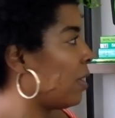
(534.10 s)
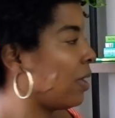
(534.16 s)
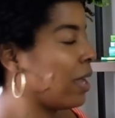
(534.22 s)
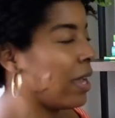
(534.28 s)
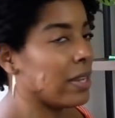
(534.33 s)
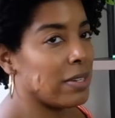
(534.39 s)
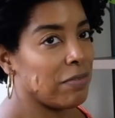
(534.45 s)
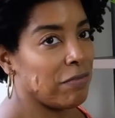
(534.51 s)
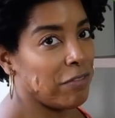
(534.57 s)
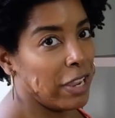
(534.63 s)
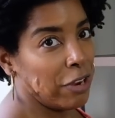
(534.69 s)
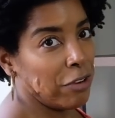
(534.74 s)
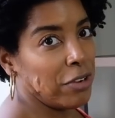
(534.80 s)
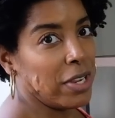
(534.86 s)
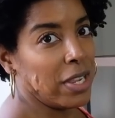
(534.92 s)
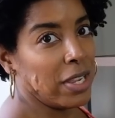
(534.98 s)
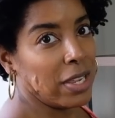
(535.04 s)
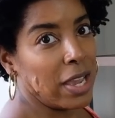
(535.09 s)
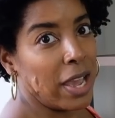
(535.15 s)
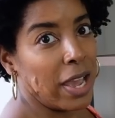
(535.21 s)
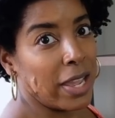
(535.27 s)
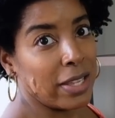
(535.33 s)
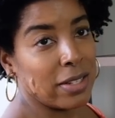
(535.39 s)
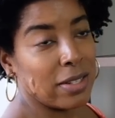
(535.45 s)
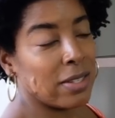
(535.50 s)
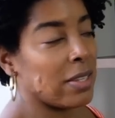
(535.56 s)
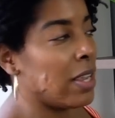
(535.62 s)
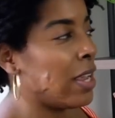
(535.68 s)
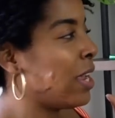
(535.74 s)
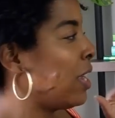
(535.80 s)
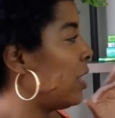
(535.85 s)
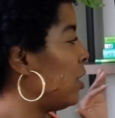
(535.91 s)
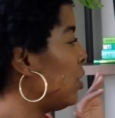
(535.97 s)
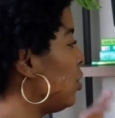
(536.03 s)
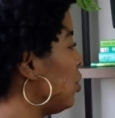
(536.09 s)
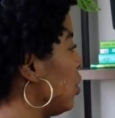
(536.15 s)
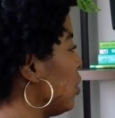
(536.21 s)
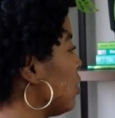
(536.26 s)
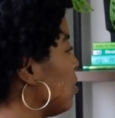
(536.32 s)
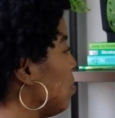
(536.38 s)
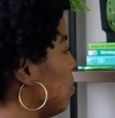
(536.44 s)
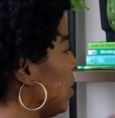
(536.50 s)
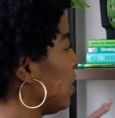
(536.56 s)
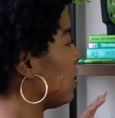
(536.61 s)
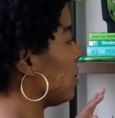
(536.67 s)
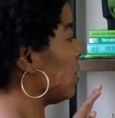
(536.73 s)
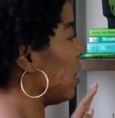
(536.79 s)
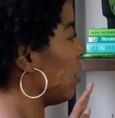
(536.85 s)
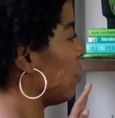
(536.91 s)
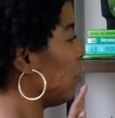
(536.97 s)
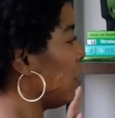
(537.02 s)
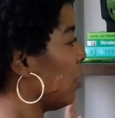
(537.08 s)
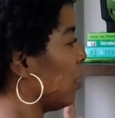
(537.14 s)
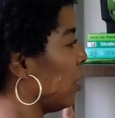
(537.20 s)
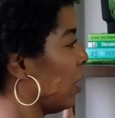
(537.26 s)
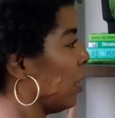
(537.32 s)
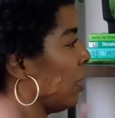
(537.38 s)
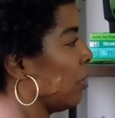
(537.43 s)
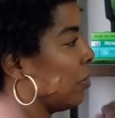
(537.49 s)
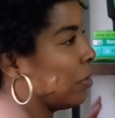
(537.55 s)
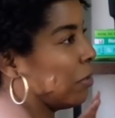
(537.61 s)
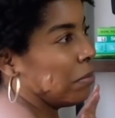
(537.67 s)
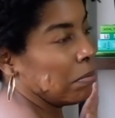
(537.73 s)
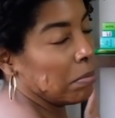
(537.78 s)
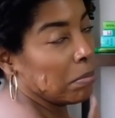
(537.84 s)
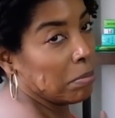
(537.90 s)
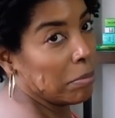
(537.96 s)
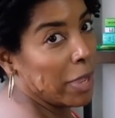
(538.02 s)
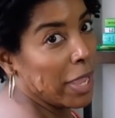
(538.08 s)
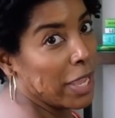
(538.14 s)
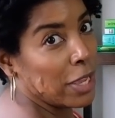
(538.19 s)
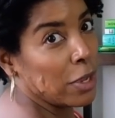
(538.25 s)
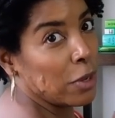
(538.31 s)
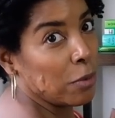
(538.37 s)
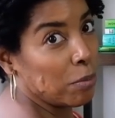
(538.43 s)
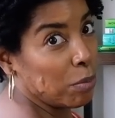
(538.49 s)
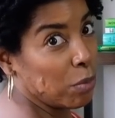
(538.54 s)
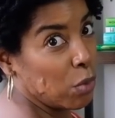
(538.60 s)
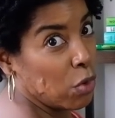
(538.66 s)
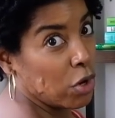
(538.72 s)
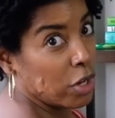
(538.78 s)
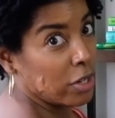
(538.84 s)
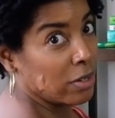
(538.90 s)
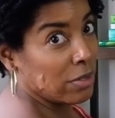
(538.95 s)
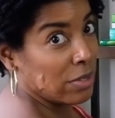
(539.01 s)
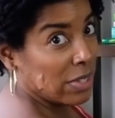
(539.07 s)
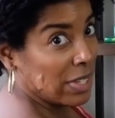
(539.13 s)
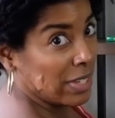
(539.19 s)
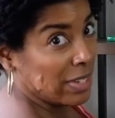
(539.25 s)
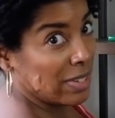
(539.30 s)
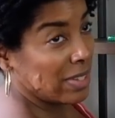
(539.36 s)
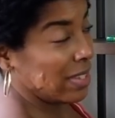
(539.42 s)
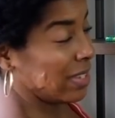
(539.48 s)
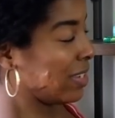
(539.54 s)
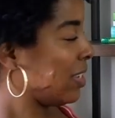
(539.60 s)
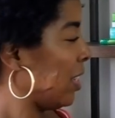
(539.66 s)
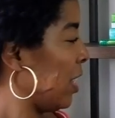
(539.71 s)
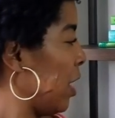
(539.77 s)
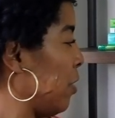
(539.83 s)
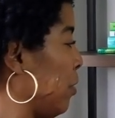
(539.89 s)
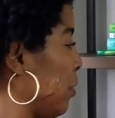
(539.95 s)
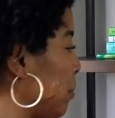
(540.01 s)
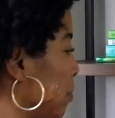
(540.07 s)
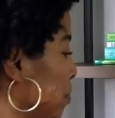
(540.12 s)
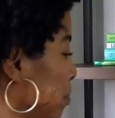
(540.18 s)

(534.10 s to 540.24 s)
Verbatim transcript: at varying heights. It just makes everything make more sense together.